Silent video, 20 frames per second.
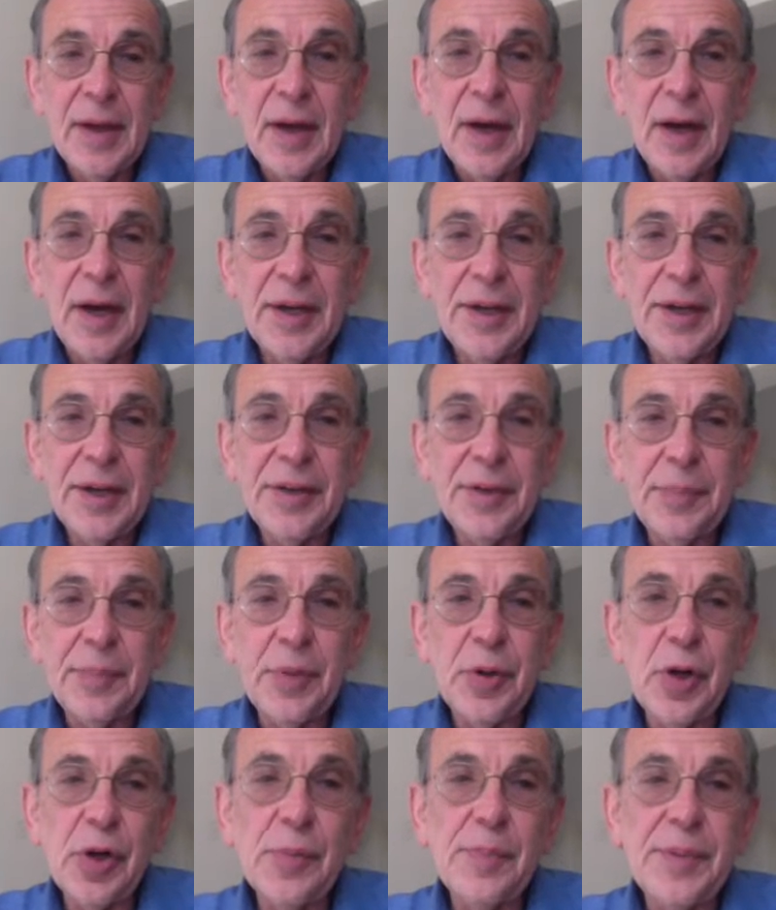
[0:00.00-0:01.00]
Another
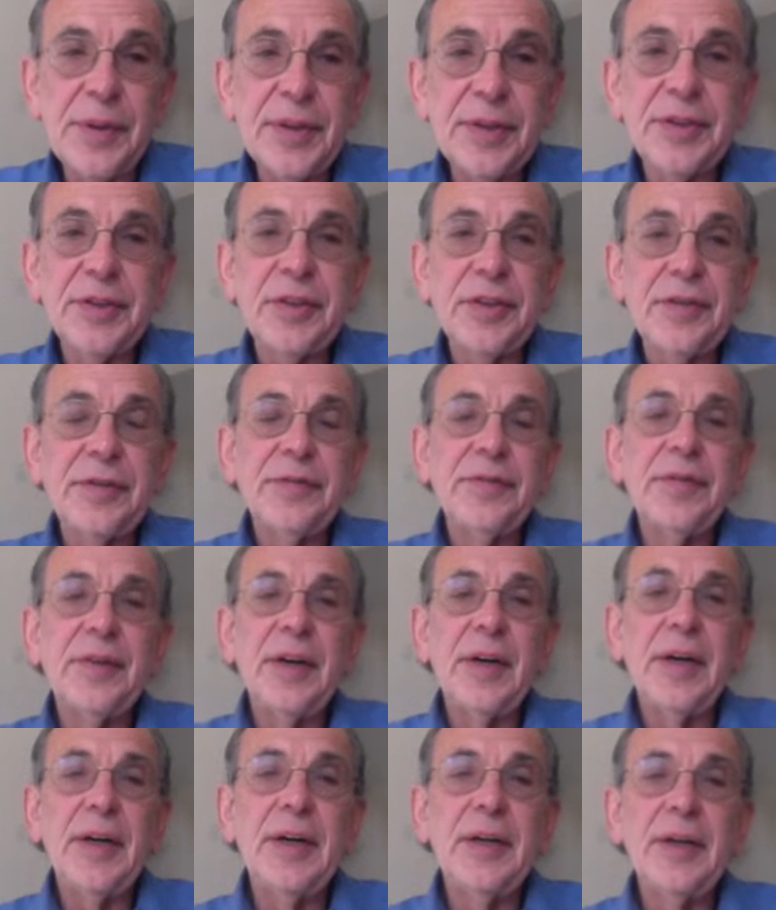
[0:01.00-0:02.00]
purpose of
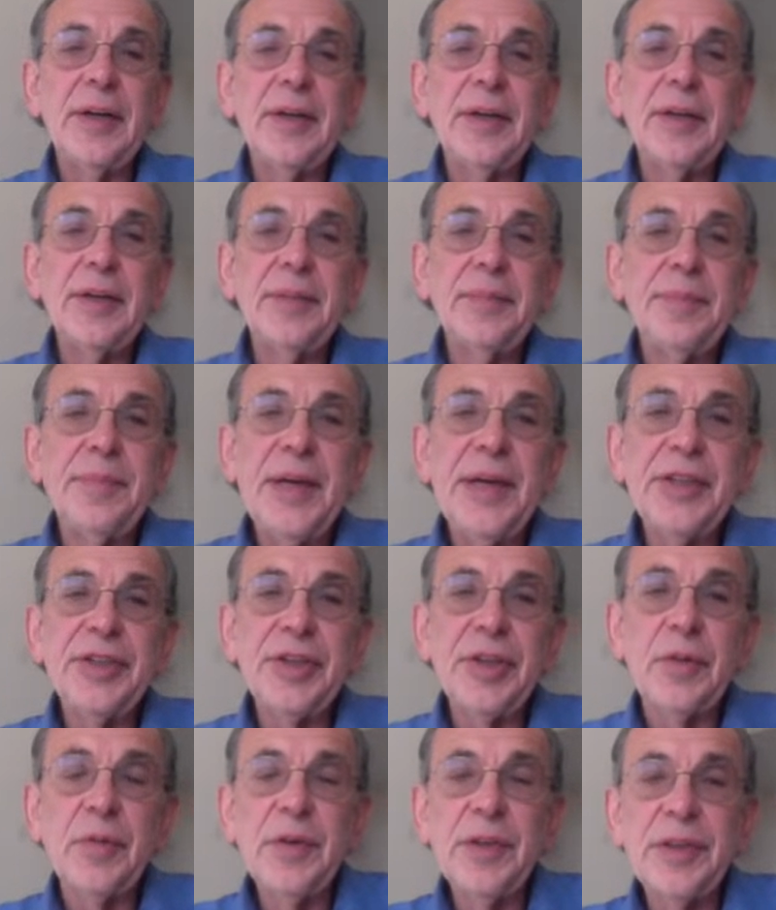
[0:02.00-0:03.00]

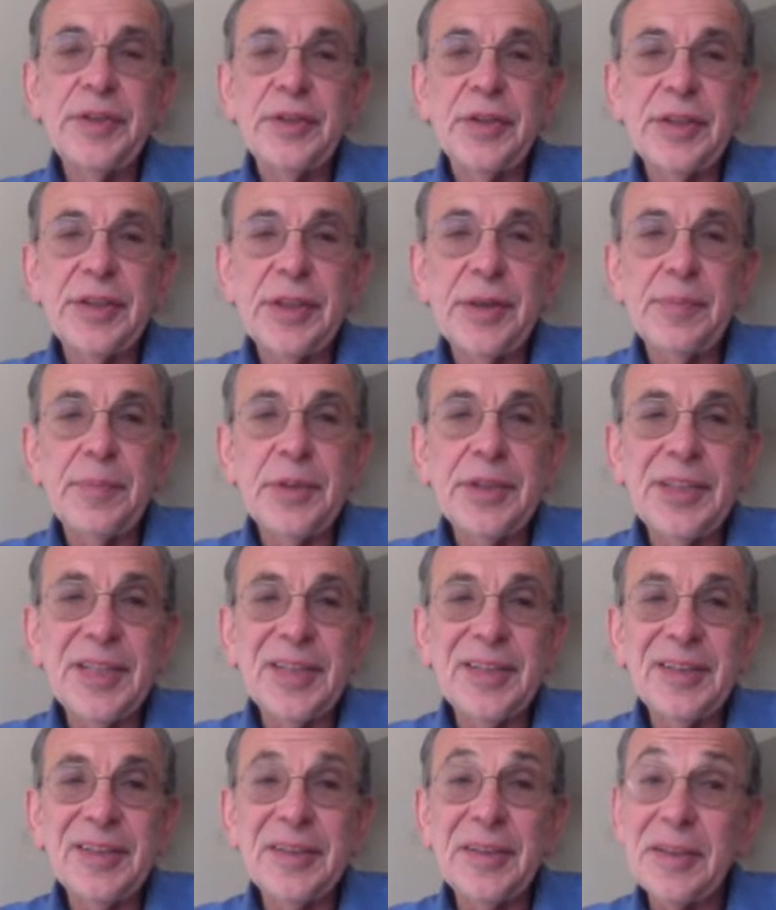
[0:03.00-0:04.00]
basic research, and
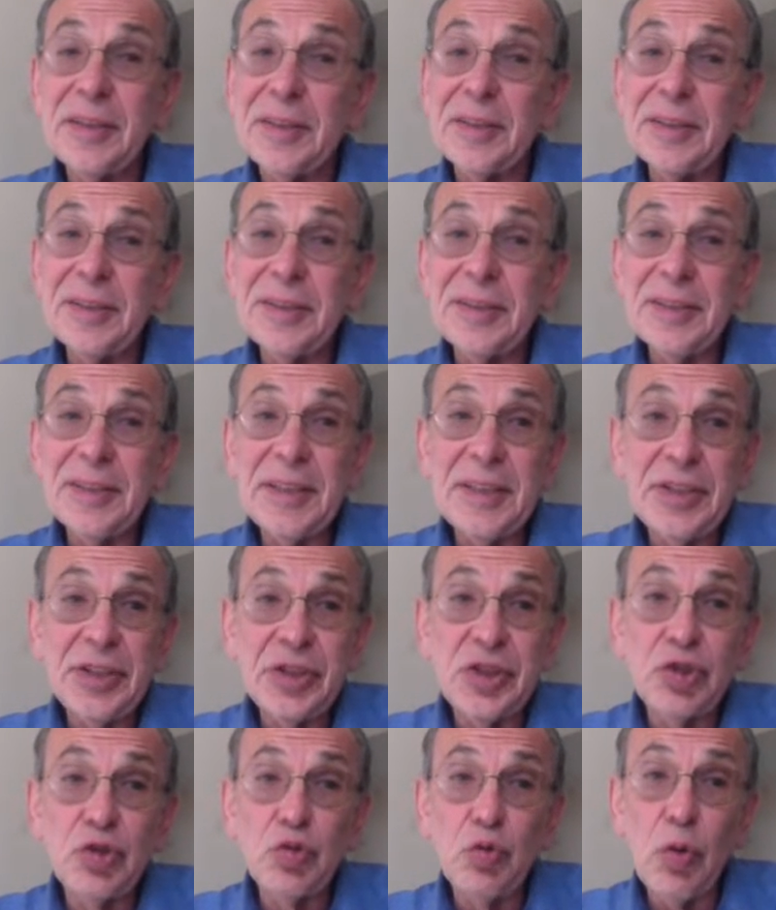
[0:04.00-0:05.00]
particularly
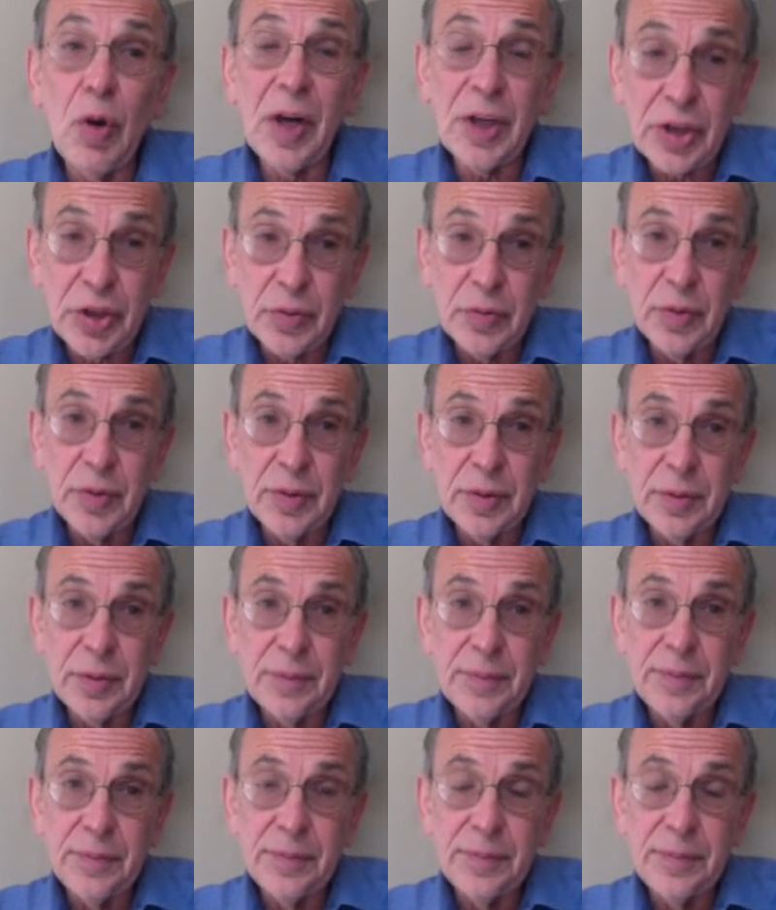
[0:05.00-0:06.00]
structural
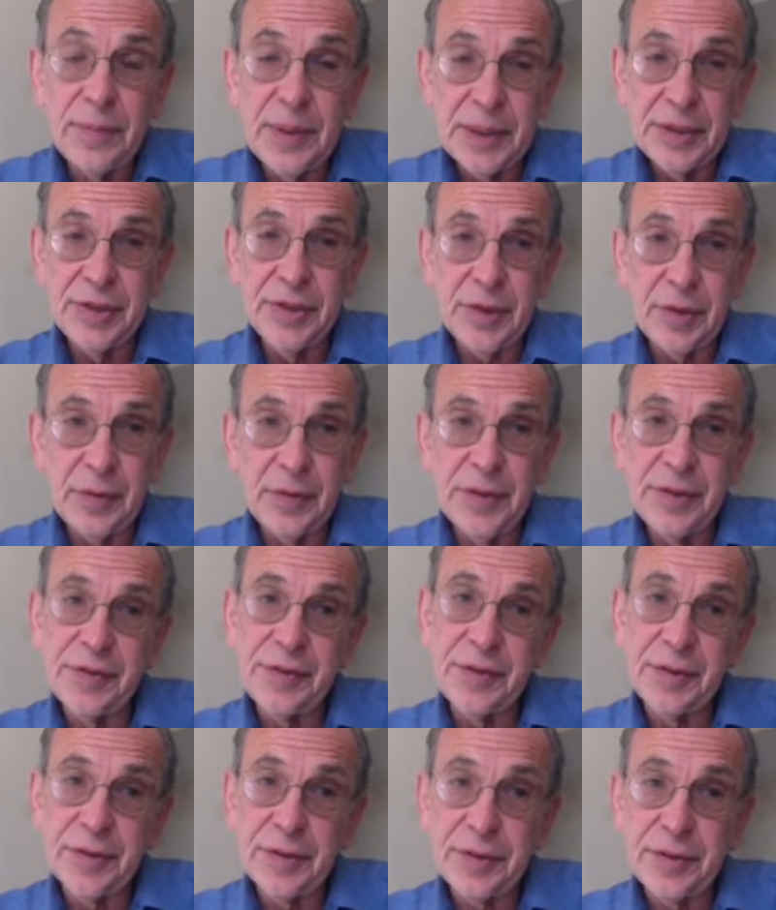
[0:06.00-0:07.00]
basic
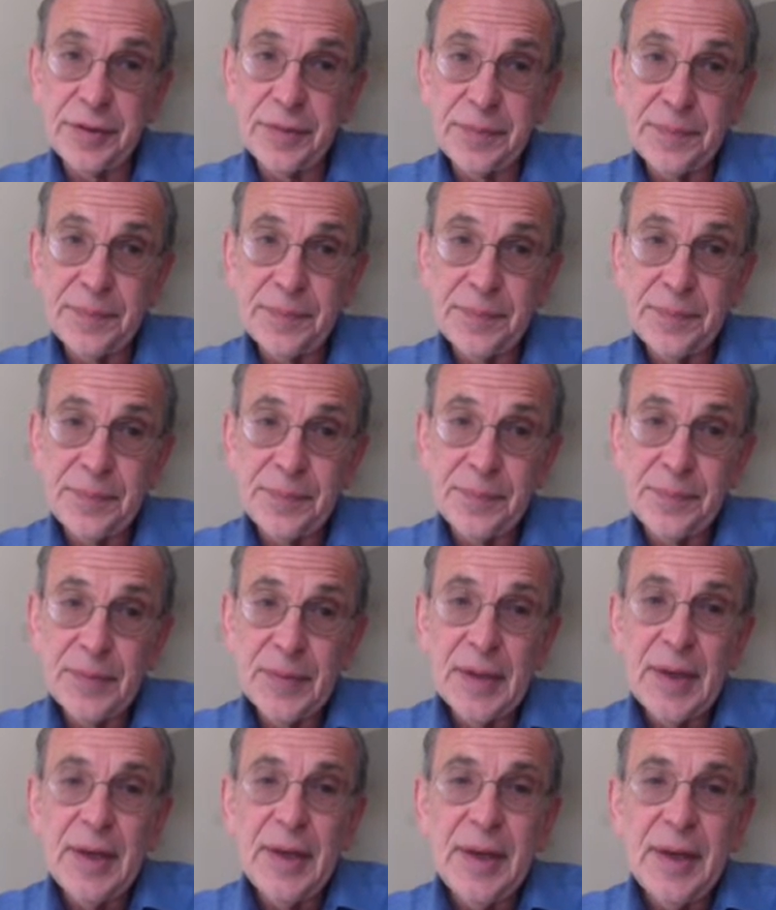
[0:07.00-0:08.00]
research,
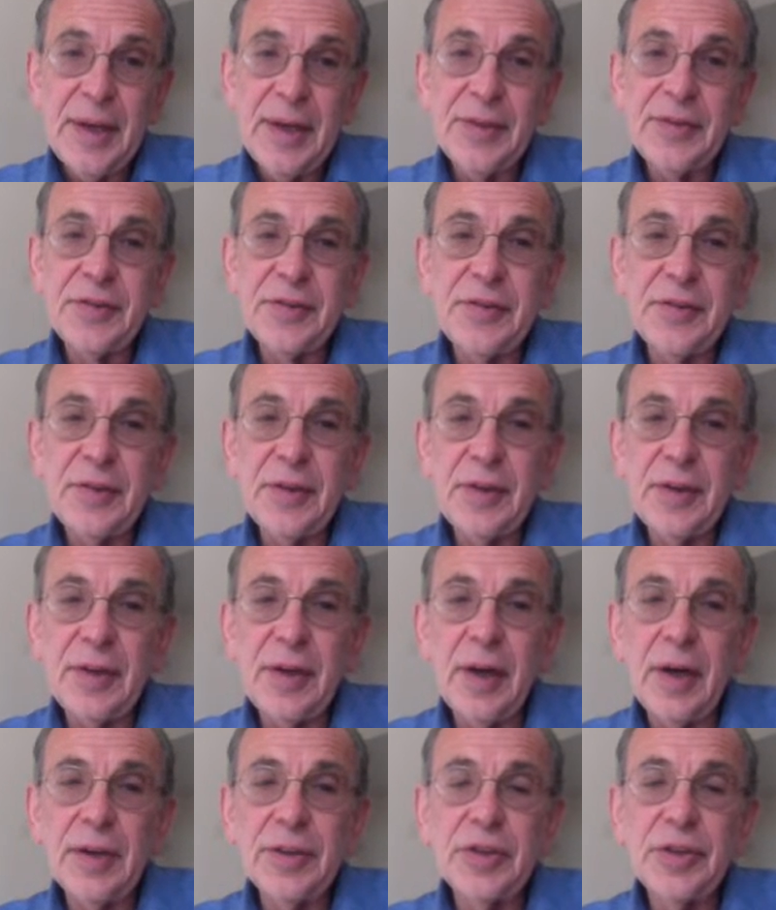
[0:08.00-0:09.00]
is
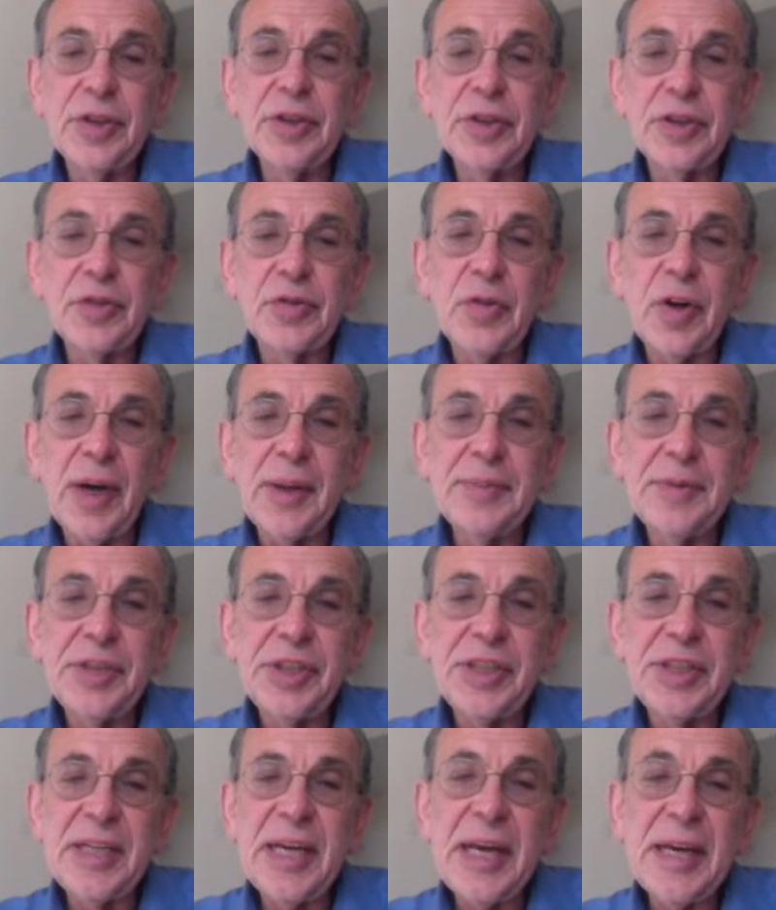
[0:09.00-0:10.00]
to describe
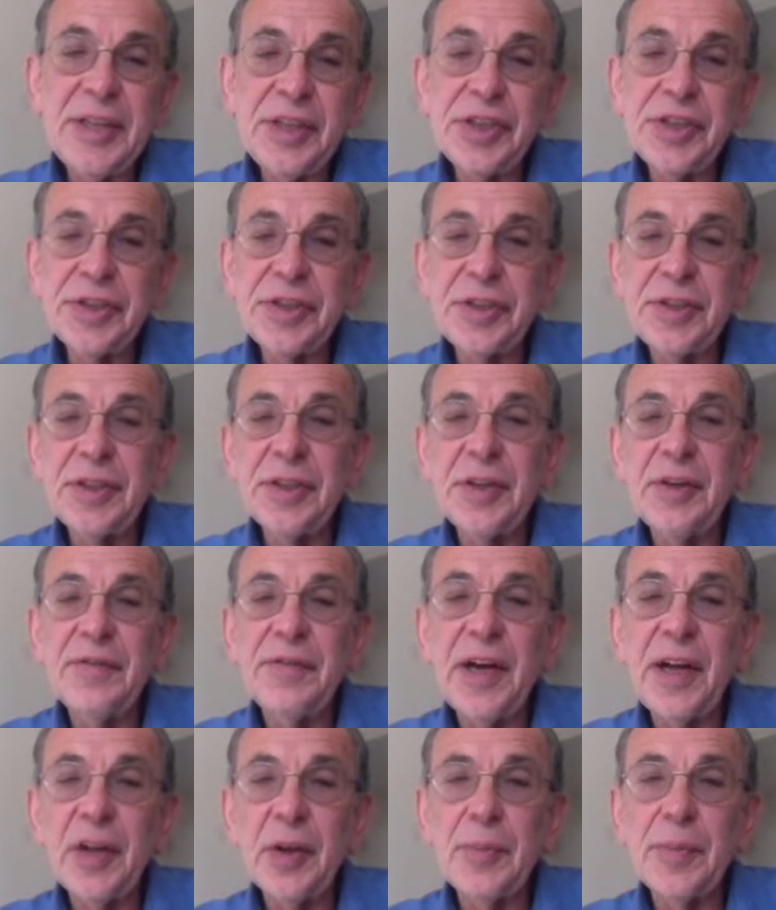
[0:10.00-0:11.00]
stages in the
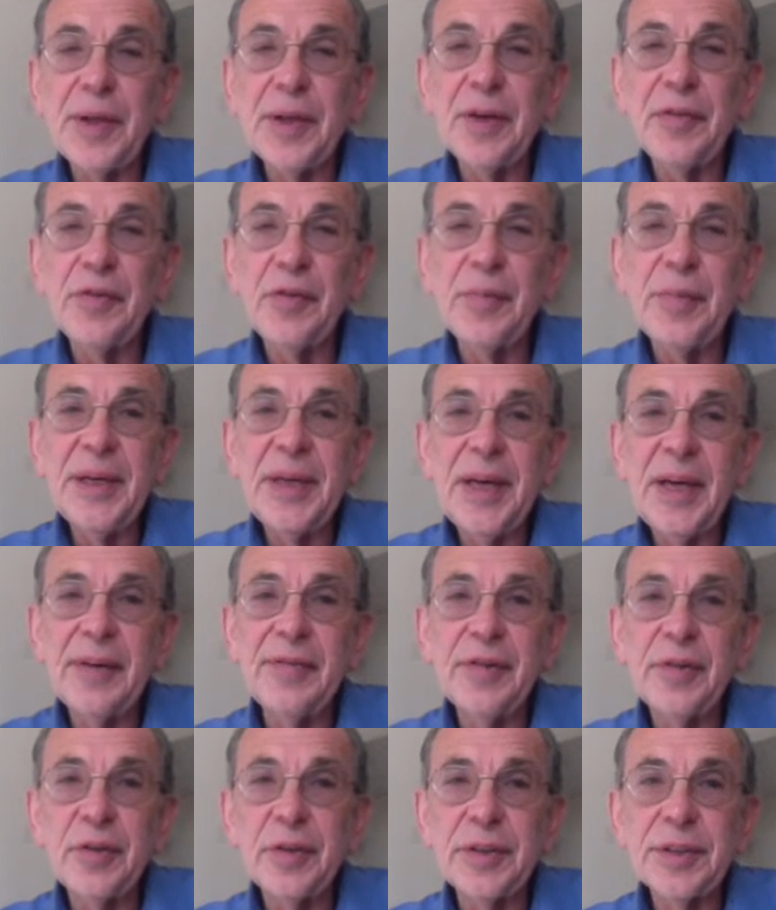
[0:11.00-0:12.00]
development of a
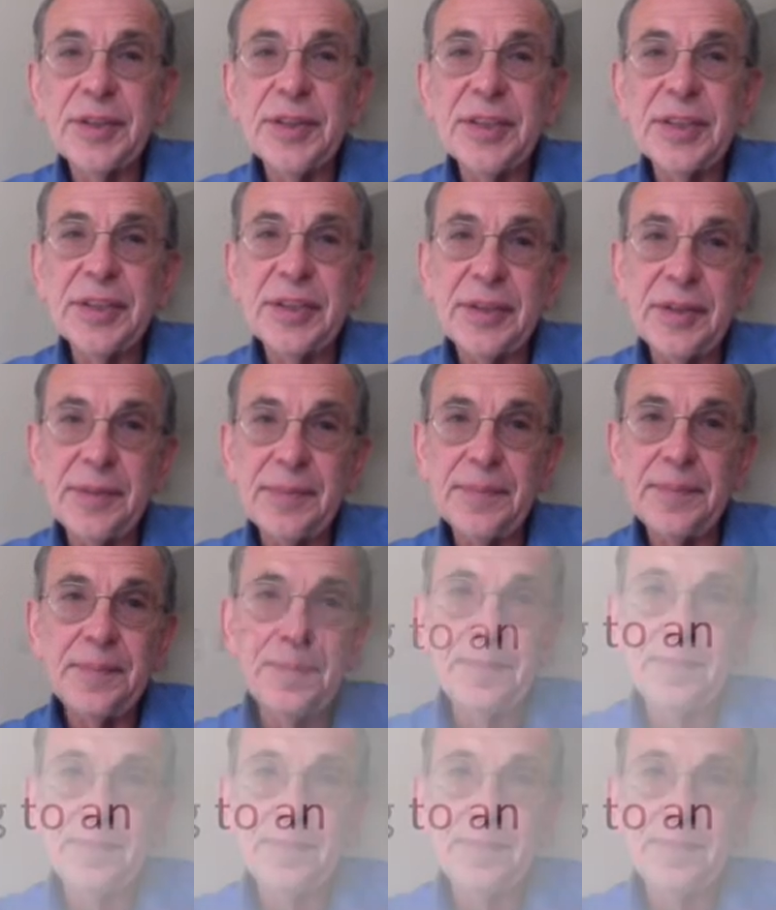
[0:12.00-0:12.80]
behavioral system.